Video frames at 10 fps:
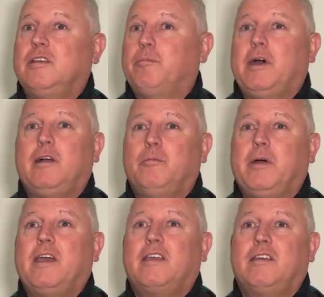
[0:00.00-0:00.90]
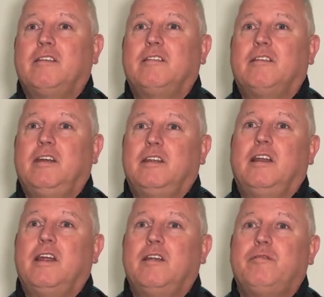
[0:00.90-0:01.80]
battle back and you
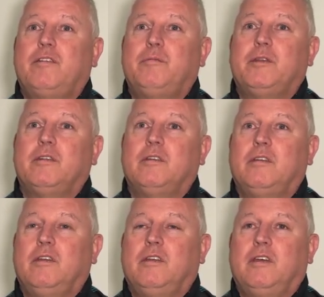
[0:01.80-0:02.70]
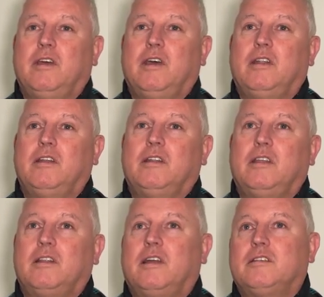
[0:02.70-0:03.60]
learn from it. And I
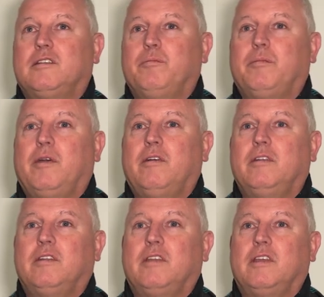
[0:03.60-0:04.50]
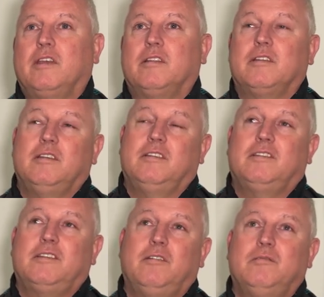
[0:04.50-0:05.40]
think that's the important thing. And
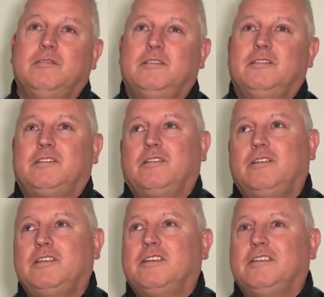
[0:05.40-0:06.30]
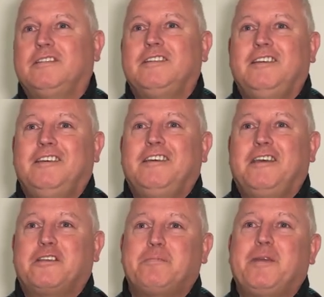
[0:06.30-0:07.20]
so the likes of
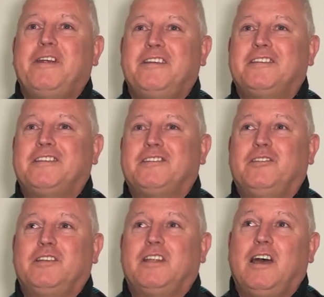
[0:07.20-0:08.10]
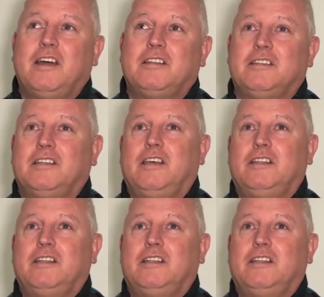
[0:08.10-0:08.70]
experiences like that, and